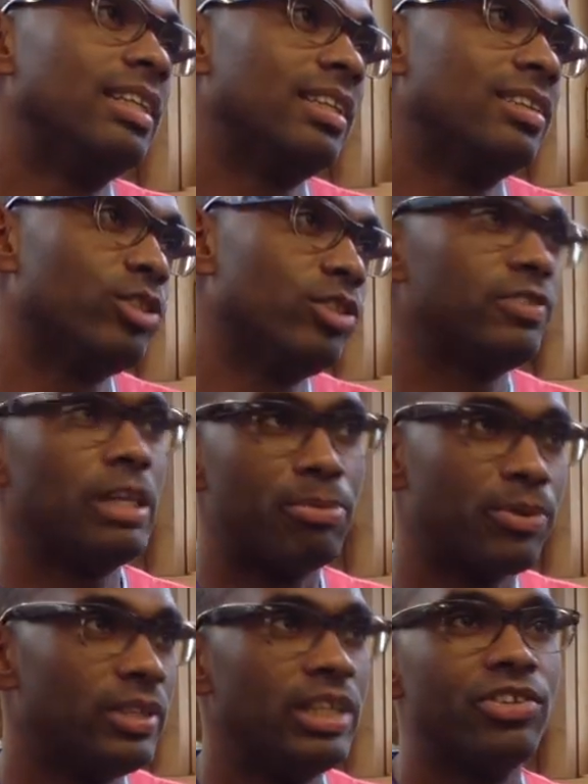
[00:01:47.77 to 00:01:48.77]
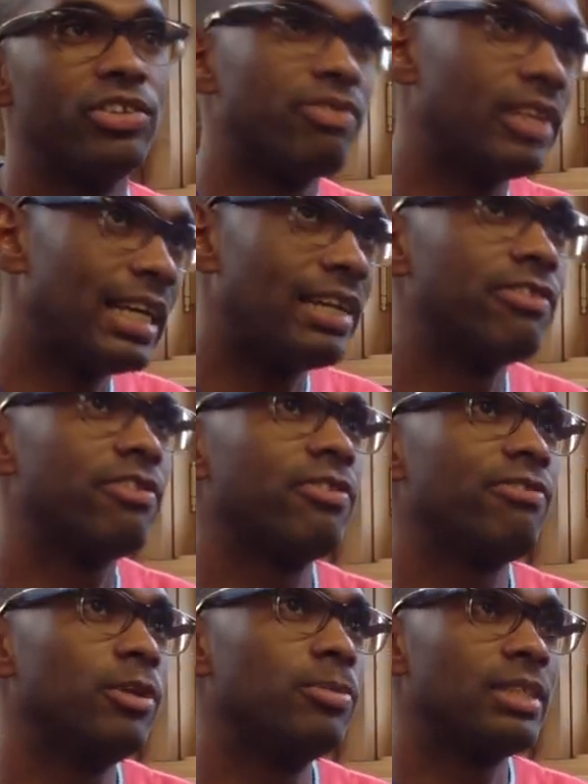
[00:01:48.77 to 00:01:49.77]
the sort of temporal nature of life,
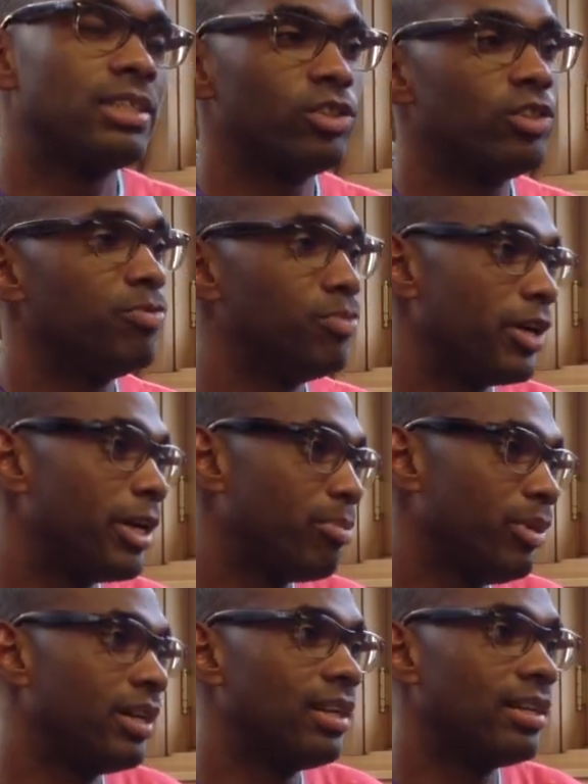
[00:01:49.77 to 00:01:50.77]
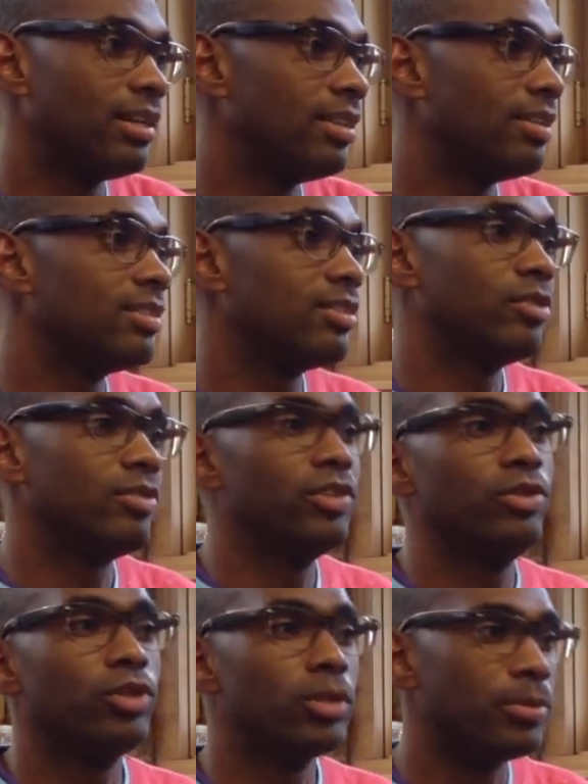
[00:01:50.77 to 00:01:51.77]
films that sort of break beyond sort of the
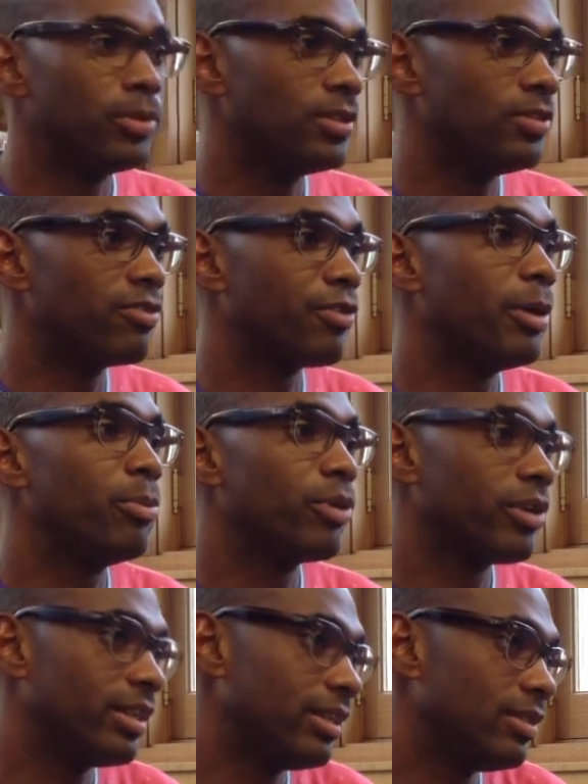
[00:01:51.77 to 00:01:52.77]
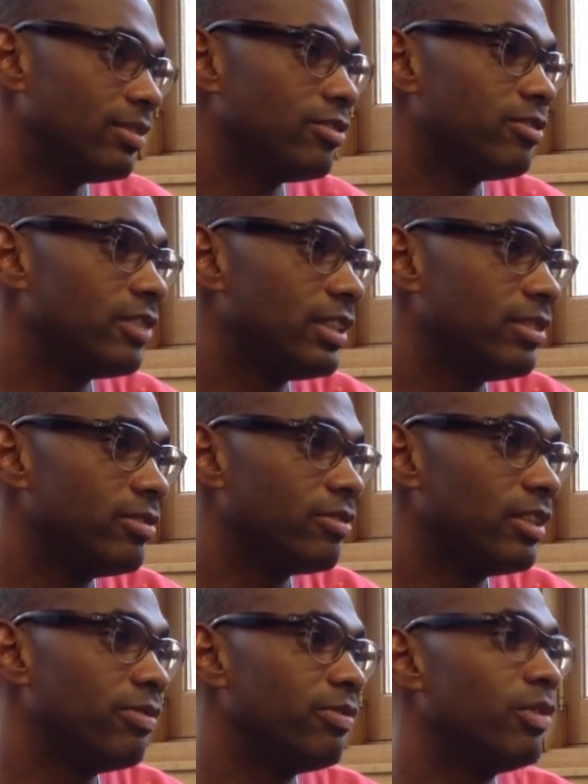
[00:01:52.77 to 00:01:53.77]
normal framework
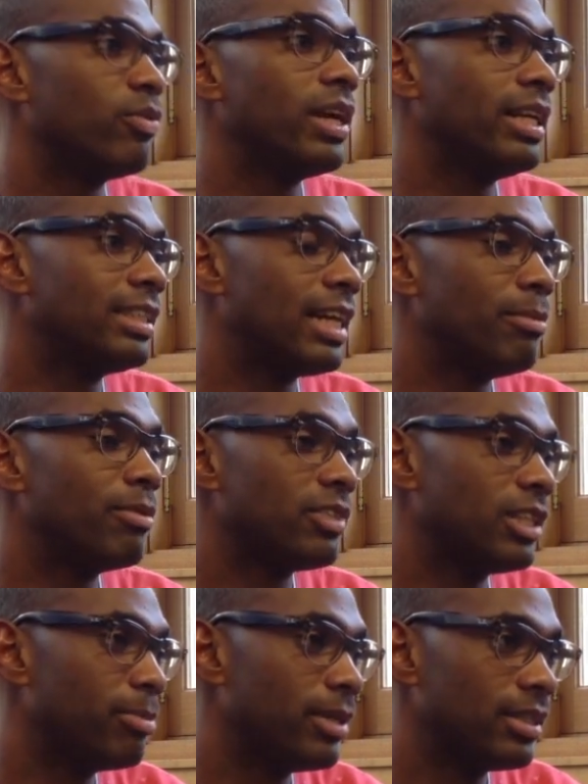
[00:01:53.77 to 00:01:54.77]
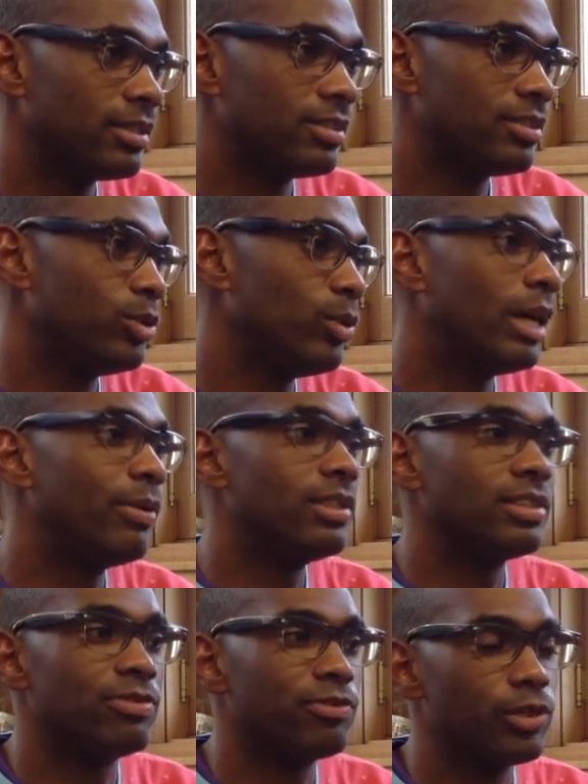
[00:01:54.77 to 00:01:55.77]
of the running time of cinema. 2
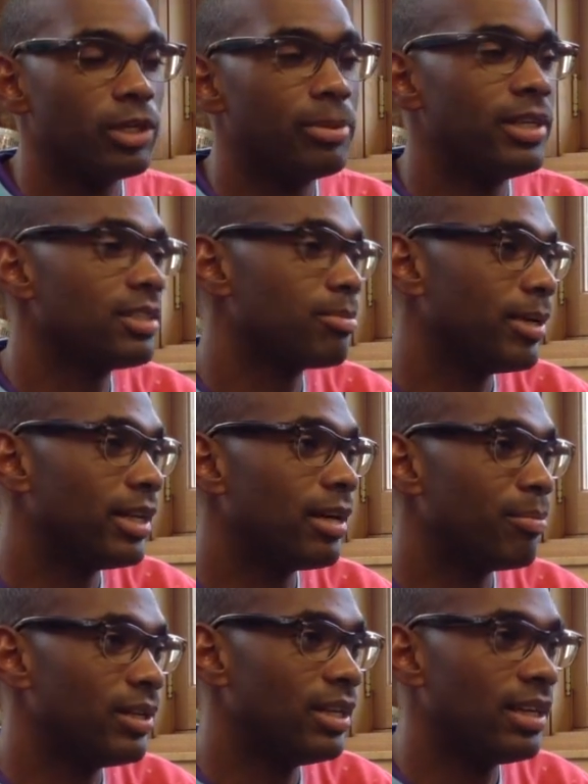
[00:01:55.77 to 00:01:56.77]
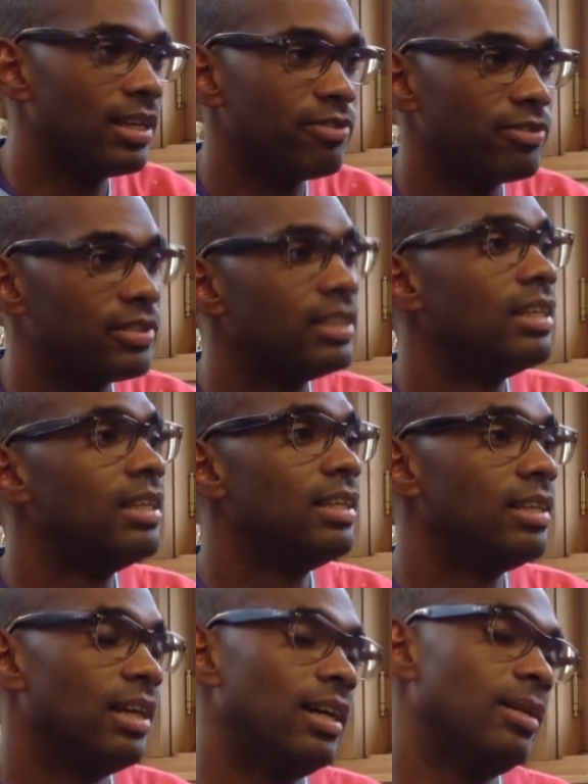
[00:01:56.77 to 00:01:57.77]
hours and 40 minutes may not be enough
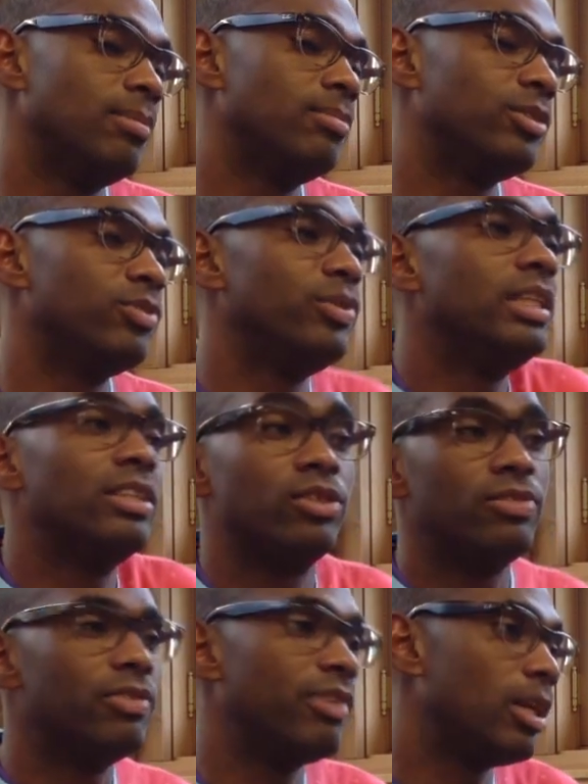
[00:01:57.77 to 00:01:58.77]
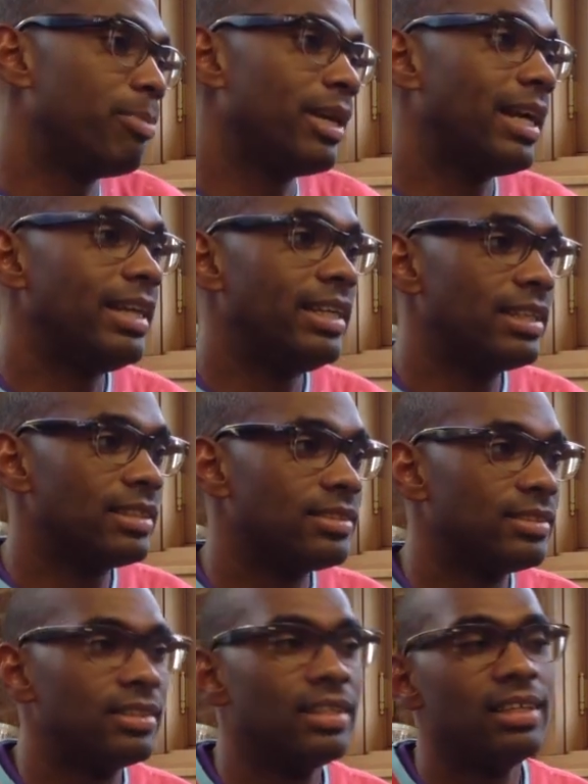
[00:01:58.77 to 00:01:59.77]
to really sort of develop an idea.
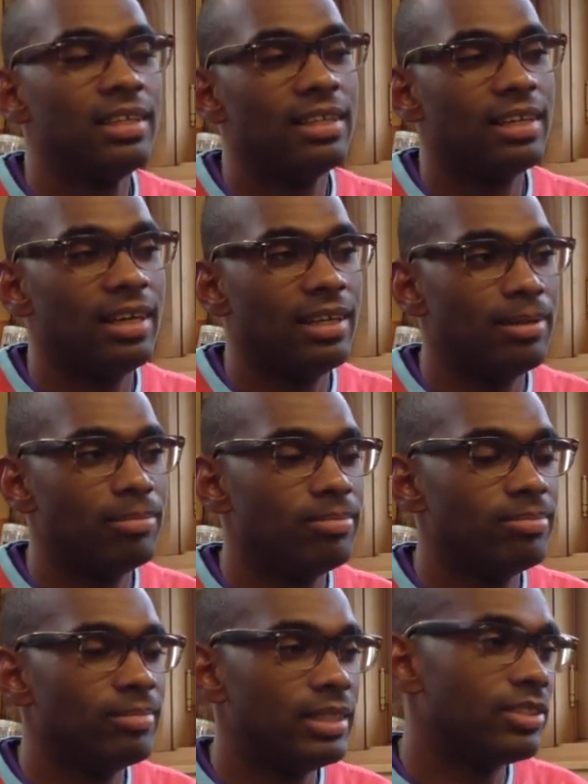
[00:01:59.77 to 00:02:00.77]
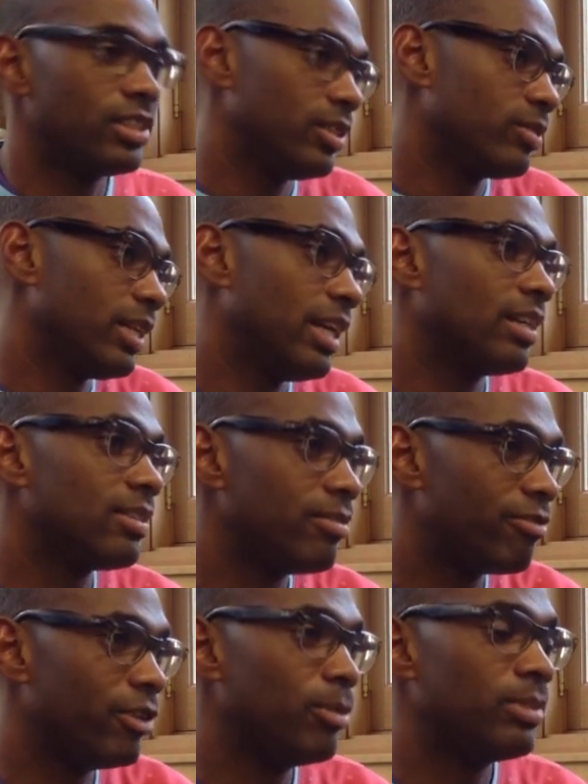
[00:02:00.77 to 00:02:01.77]
And so, yeah,
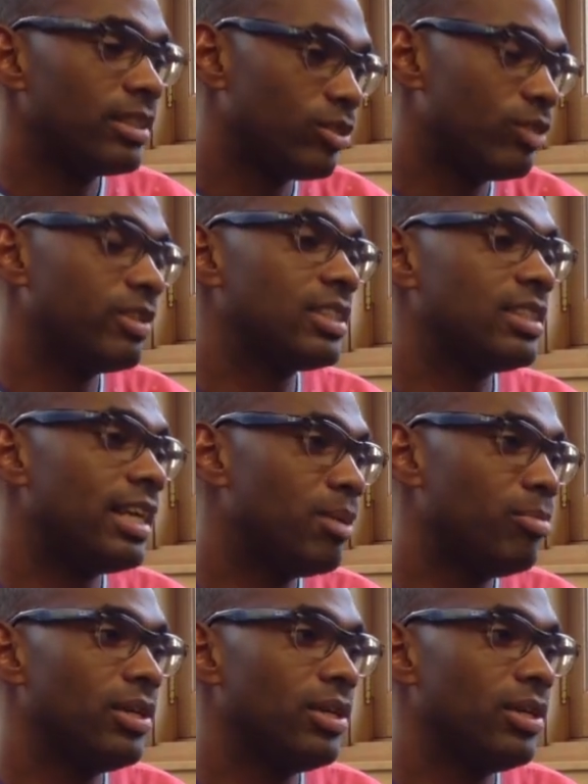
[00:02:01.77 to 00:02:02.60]
films that sort of extend